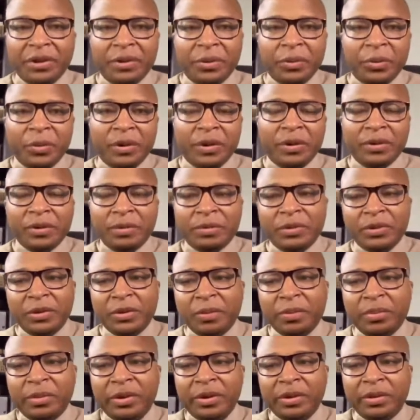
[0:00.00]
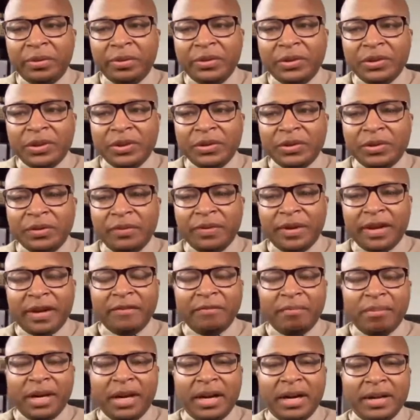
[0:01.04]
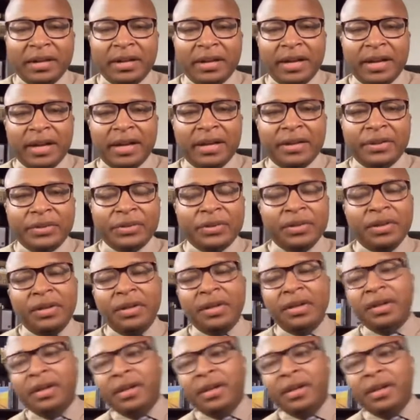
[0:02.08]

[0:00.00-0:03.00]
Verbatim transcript: and welcome to the Prayer 365 podcast,